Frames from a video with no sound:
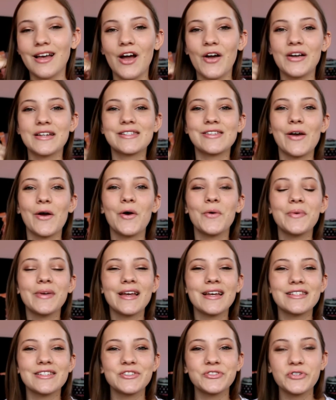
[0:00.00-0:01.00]
Alright, so I hope you
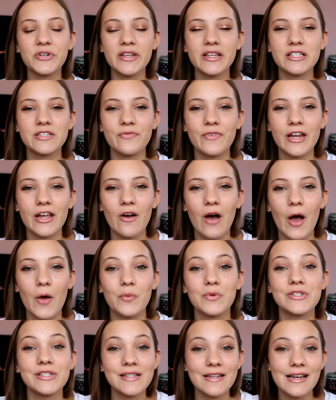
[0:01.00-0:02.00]
guys enjoyed this video. I
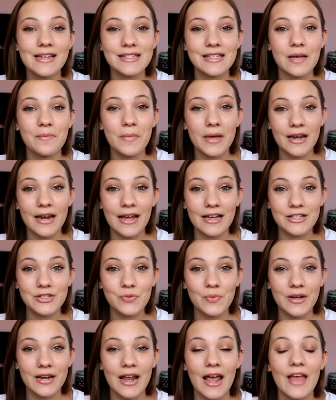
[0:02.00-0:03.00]
will see you guys in my
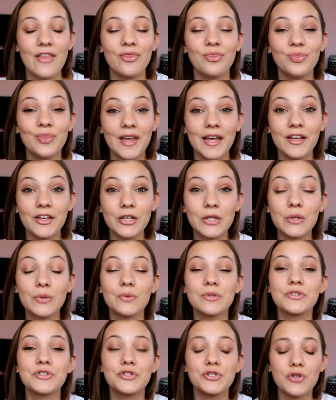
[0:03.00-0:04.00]
next one, and thank
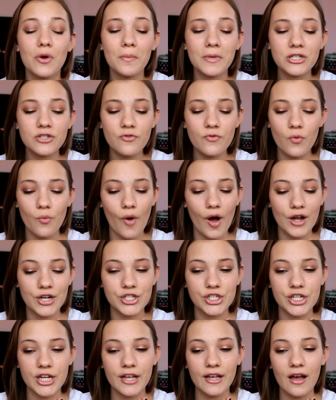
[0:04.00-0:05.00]
you so much for
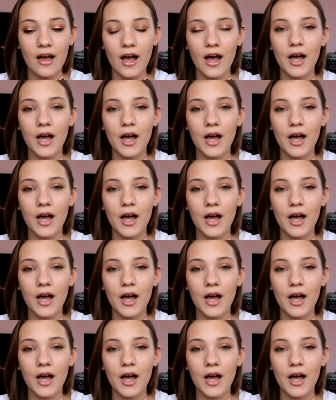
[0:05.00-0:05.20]
watching.